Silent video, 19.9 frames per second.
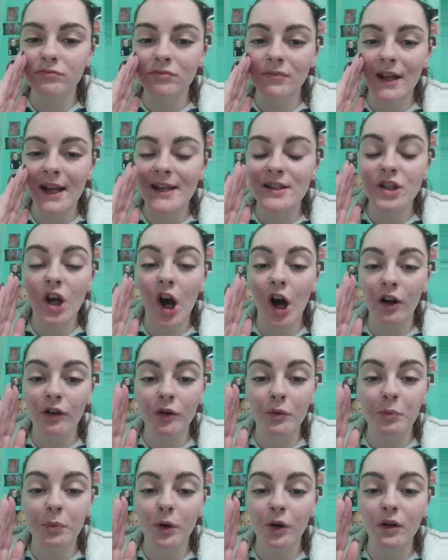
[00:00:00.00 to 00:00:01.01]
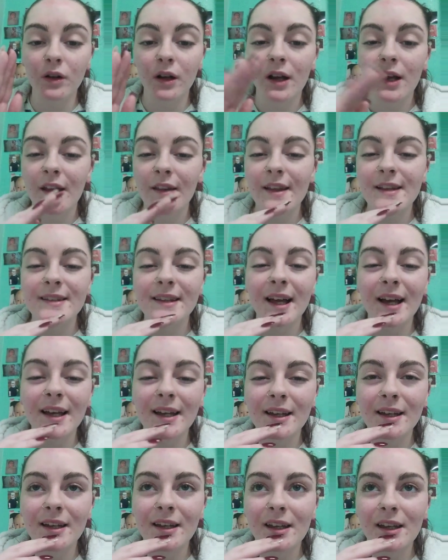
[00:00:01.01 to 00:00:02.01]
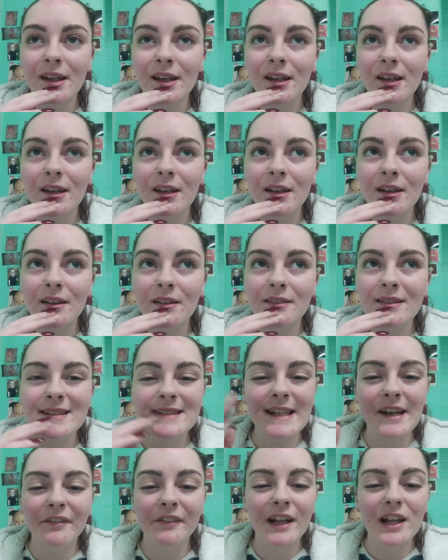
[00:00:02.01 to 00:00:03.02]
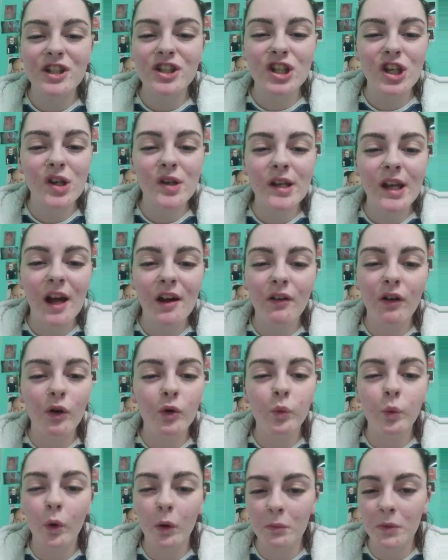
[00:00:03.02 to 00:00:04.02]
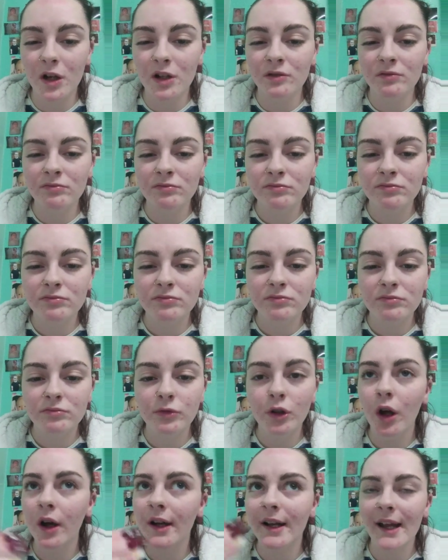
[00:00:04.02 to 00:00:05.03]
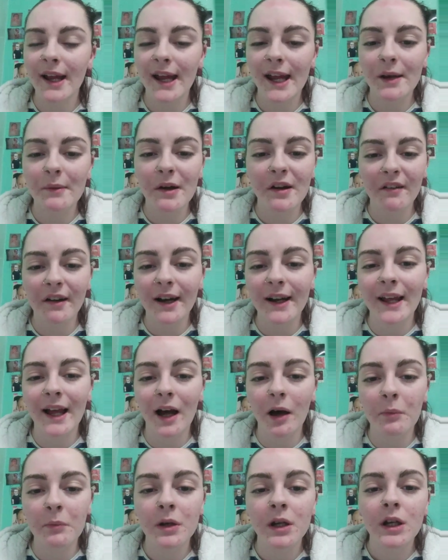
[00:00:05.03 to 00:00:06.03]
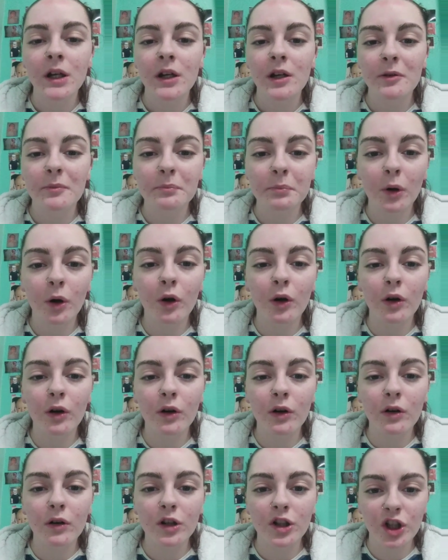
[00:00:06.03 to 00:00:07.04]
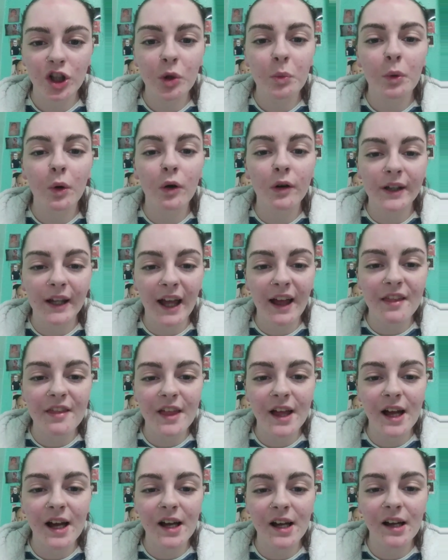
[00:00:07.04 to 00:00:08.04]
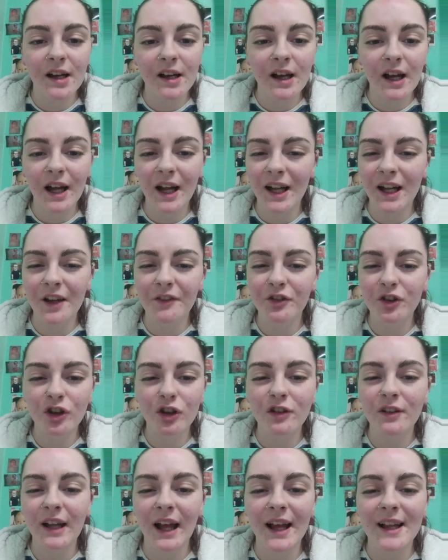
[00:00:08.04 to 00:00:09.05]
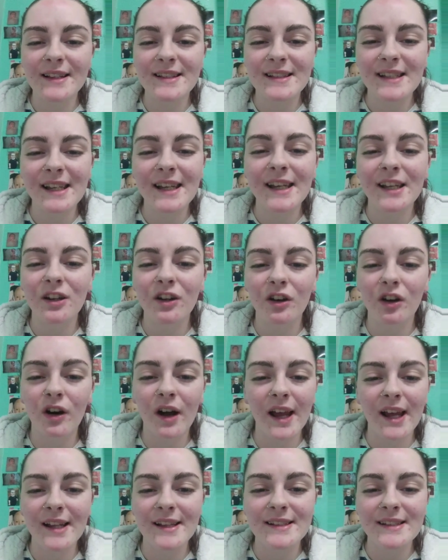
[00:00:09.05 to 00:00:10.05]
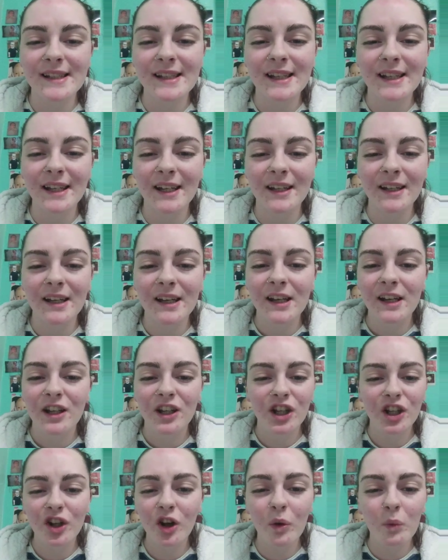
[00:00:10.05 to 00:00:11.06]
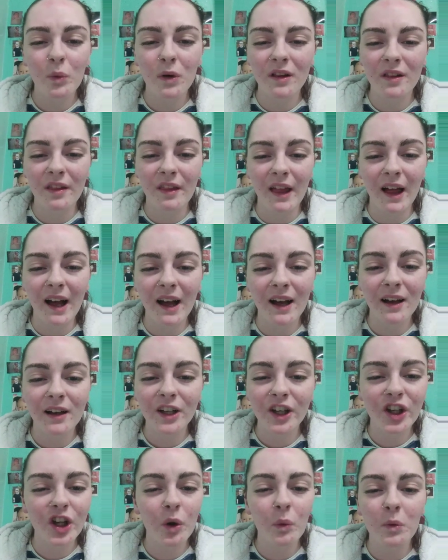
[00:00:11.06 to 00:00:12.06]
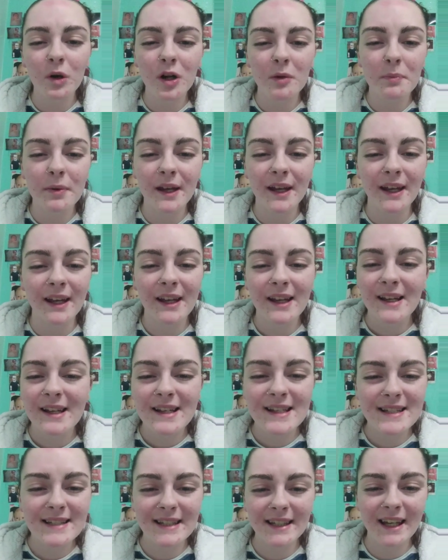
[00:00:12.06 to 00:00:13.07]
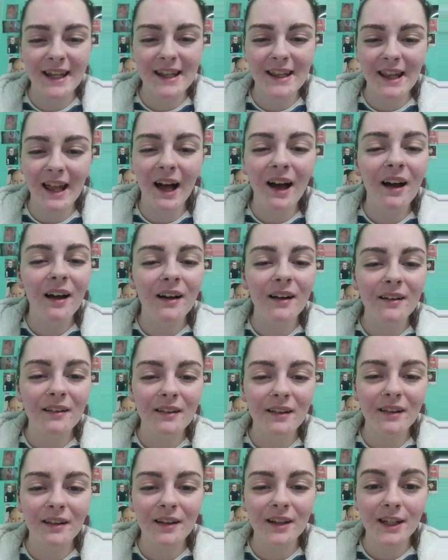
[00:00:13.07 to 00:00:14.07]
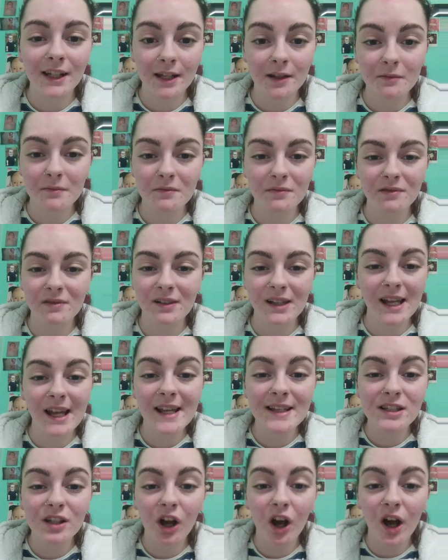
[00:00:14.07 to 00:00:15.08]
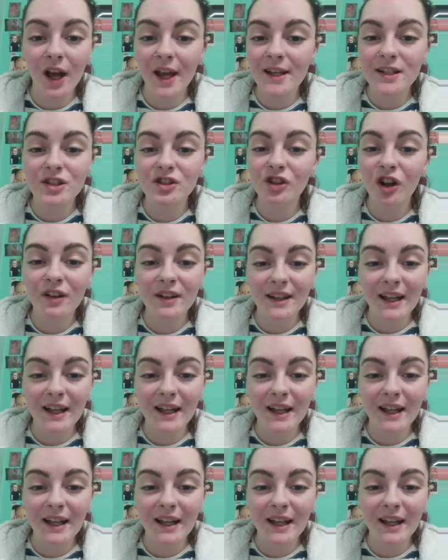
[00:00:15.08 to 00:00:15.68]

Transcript: it's horrible. It's like 72-year-old woman, not in here where I am, but you will get that. And if you're 19 or 18, you don't want that. You don't want to be seeing that. It's not